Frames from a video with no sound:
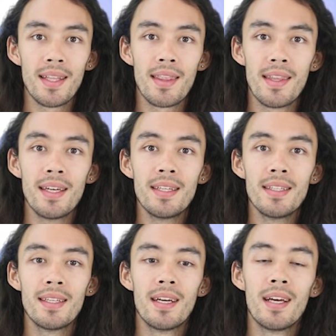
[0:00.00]
Then
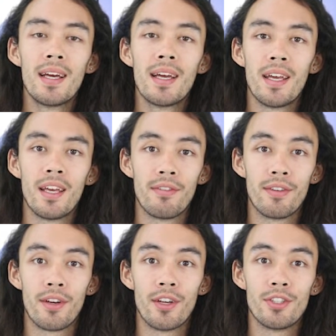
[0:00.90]
if
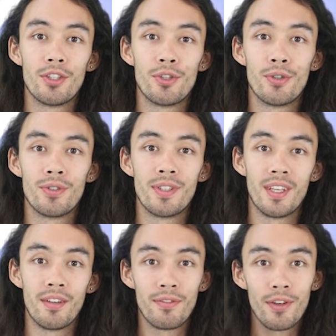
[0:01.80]
you're going to choose
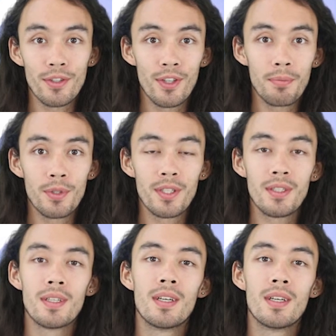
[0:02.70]
the first option